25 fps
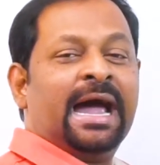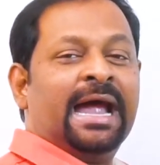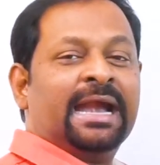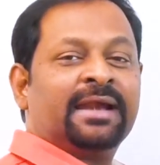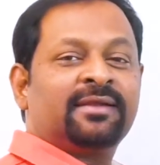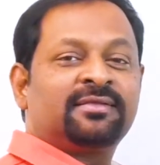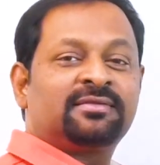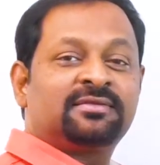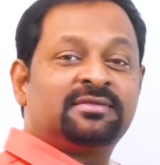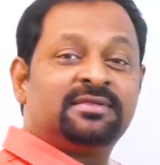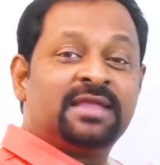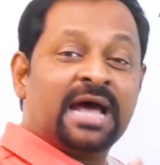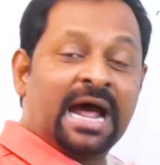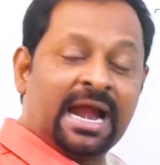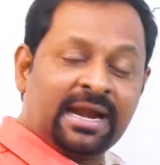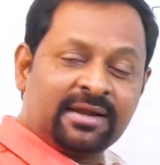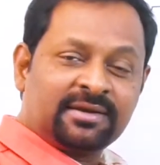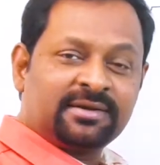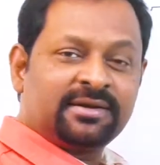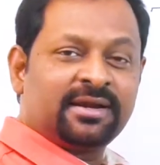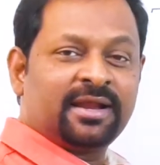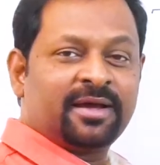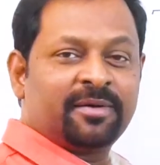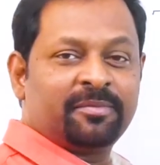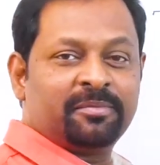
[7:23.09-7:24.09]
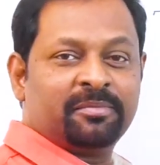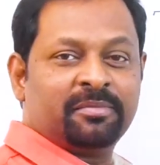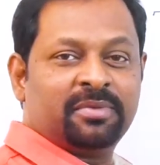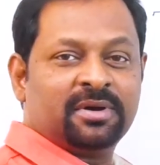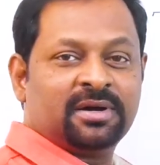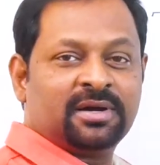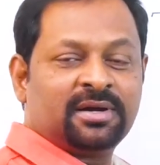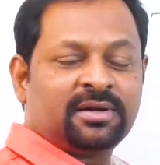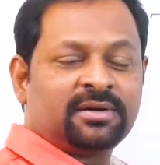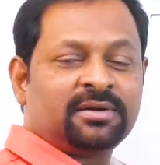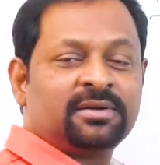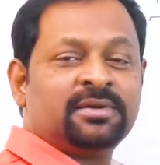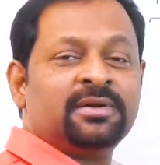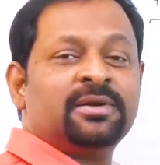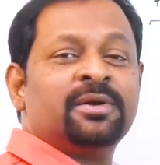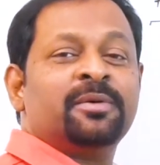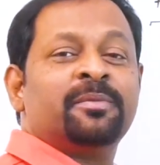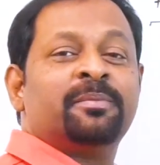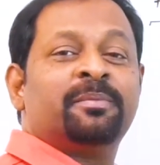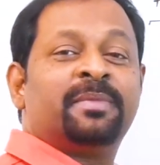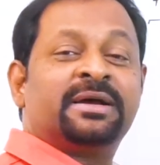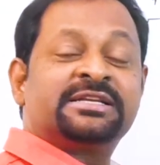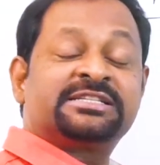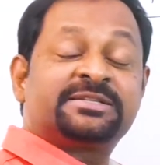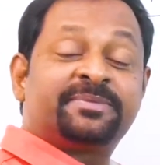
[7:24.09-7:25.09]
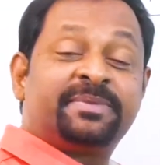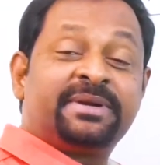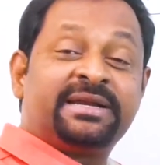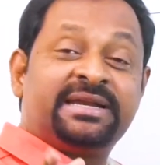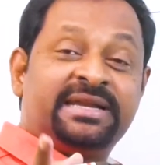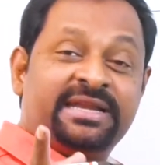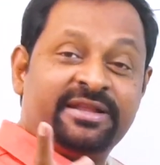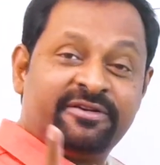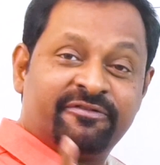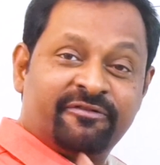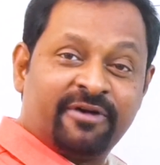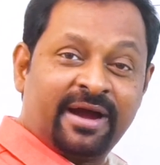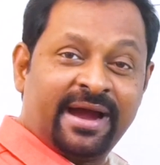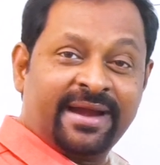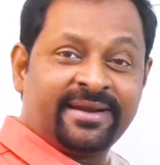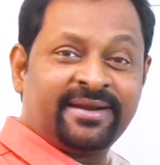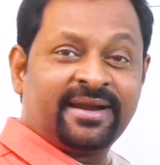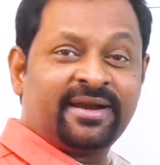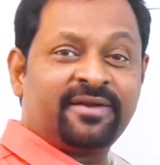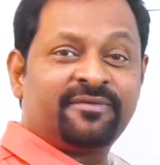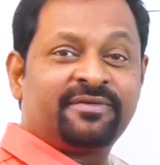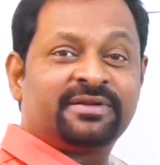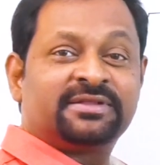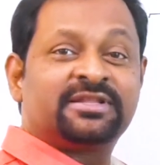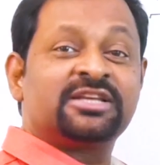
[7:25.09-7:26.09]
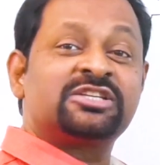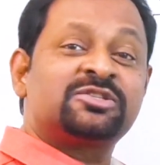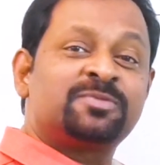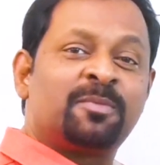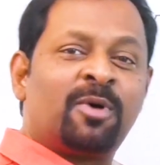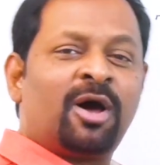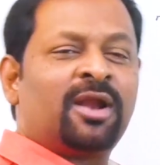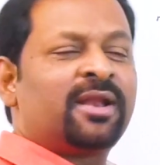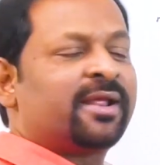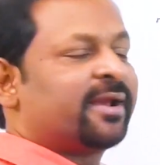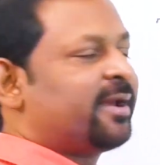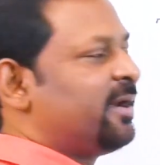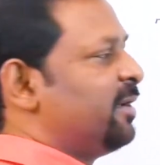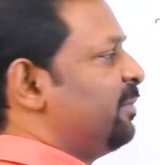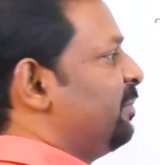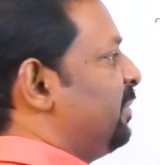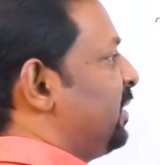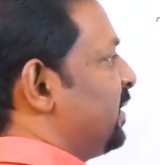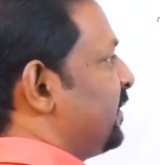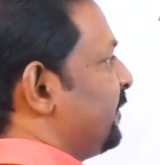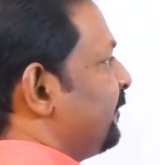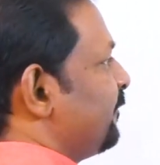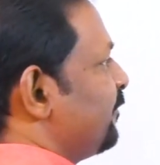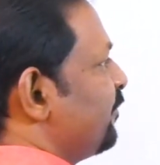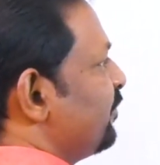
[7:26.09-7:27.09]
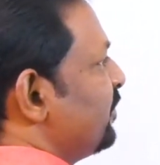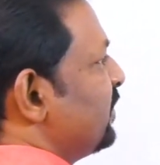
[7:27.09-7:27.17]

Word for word: and that number must be divided with the smaller number.